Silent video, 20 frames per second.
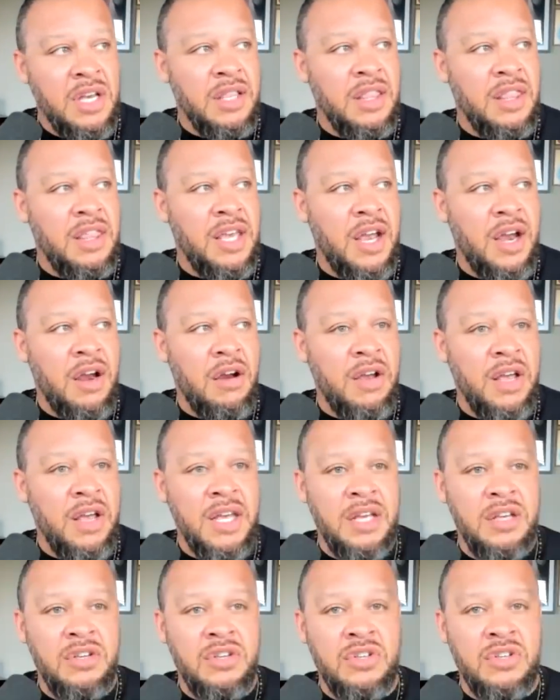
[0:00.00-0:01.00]
there
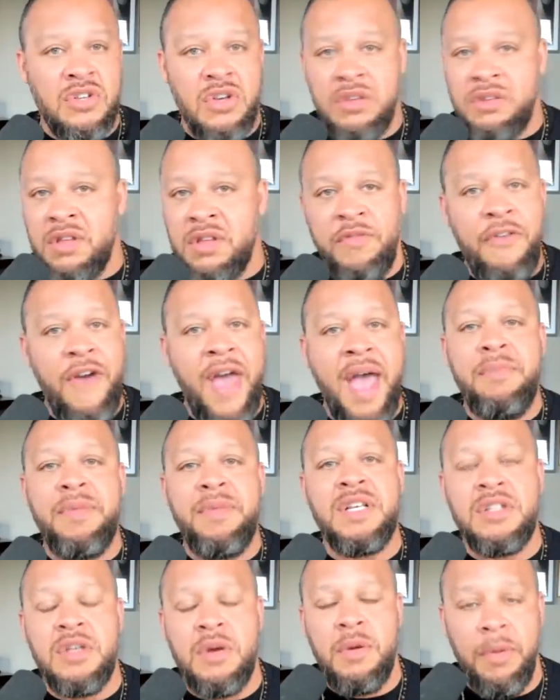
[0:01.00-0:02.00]
is the
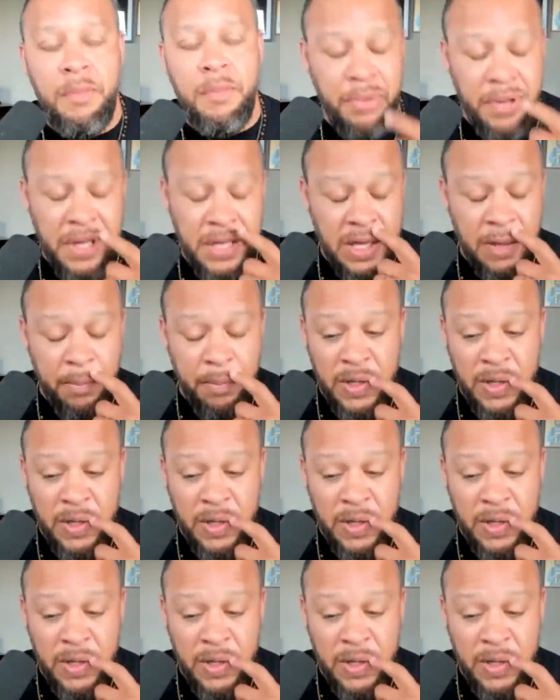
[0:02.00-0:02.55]
family has completely